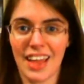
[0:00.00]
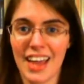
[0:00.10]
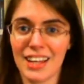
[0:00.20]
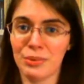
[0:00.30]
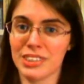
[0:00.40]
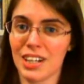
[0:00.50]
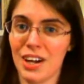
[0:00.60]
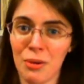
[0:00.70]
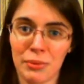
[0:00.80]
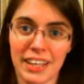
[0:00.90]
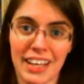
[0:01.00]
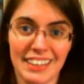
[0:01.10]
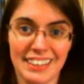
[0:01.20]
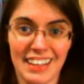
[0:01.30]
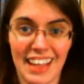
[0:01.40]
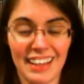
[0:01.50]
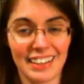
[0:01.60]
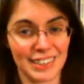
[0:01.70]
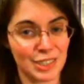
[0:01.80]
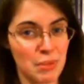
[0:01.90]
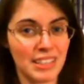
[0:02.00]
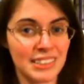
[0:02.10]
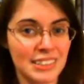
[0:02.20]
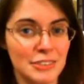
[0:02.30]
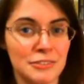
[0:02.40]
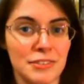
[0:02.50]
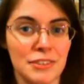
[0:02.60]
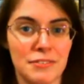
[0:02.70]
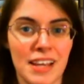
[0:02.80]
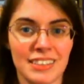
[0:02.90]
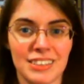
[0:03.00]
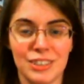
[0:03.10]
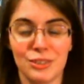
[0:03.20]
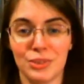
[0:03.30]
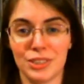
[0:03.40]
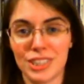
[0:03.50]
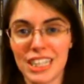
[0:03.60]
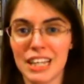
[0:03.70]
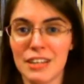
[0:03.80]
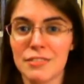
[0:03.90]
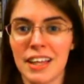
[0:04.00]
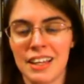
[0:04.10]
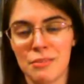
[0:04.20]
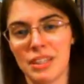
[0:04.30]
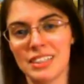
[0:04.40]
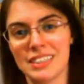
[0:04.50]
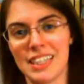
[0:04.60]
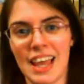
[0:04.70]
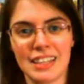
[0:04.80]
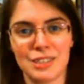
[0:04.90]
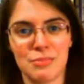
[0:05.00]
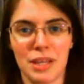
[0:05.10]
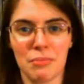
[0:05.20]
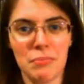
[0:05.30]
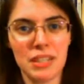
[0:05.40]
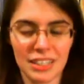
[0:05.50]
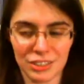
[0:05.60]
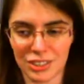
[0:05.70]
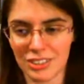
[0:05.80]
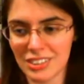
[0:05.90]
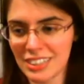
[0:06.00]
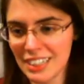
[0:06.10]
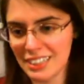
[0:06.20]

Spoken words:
And it was a complicated and expensive effect to achieve because they had to make miniatures,